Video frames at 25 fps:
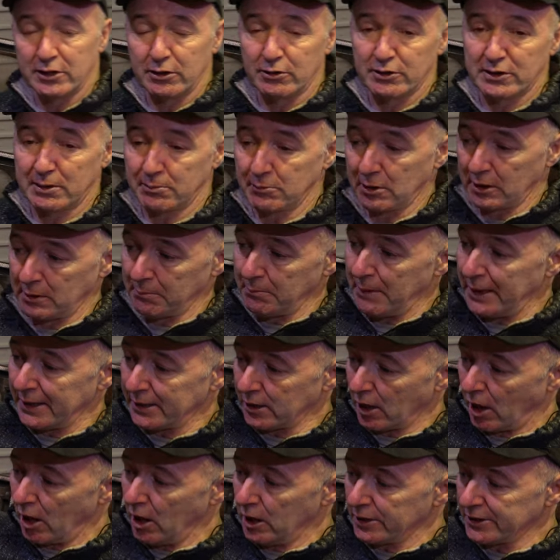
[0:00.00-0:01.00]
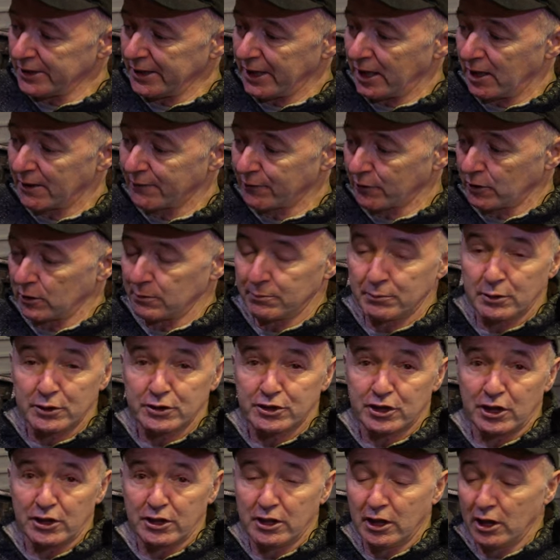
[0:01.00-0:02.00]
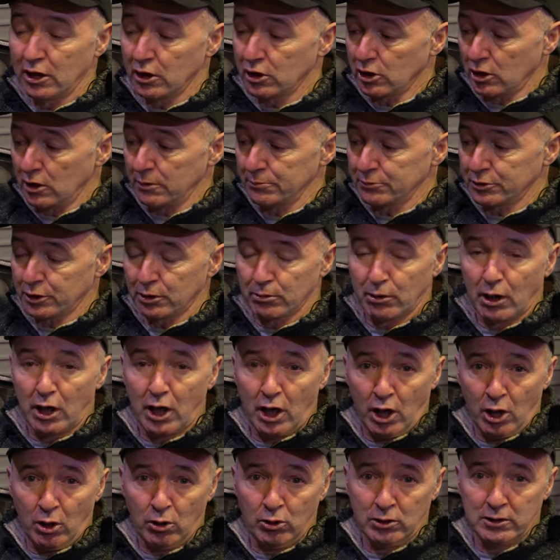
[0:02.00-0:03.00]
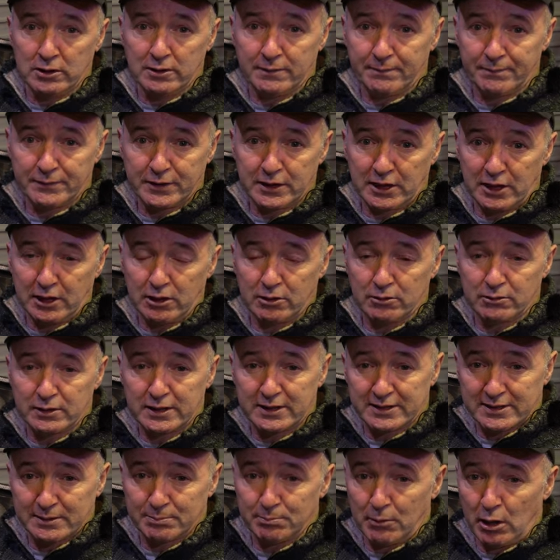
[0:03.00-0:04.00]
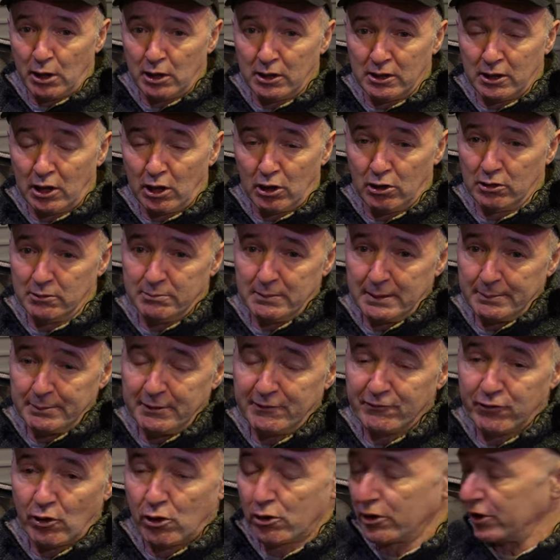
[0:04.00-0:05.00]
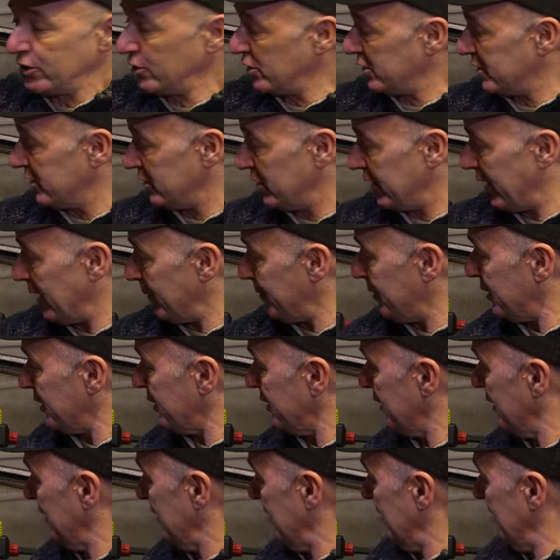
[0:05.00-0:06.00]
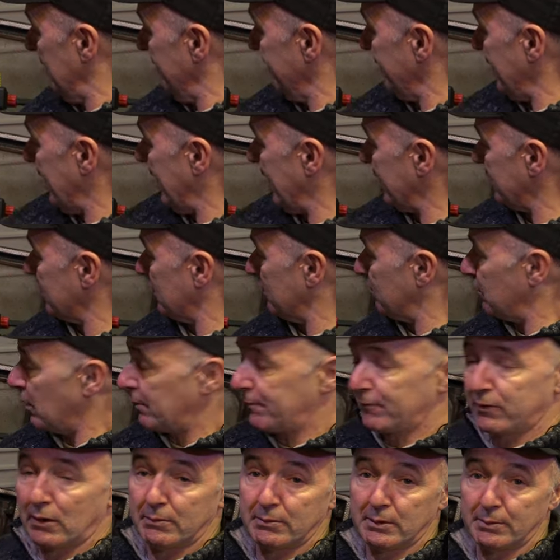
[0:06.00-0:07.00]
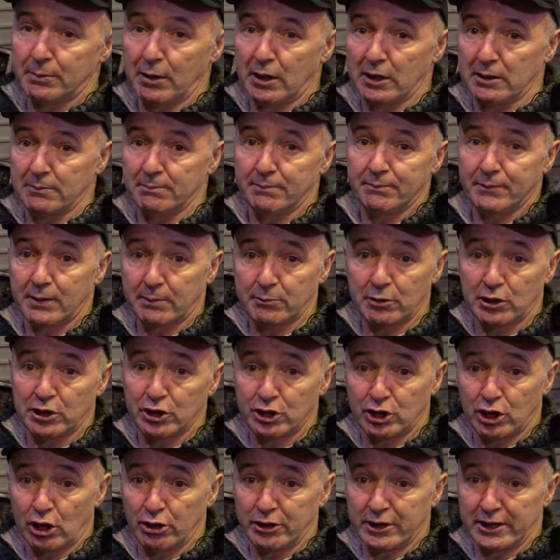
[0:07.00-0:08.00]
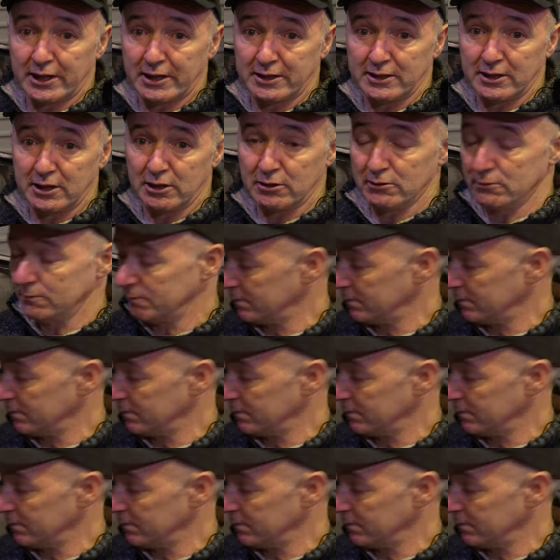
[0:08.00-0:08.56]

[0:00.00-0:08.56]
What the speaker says: to do is I'm going to make all the air for combustion come through a hole, you know, a small hole, maybe 4 inches in diameter, and come up from the bottom. I'm going to show you that now.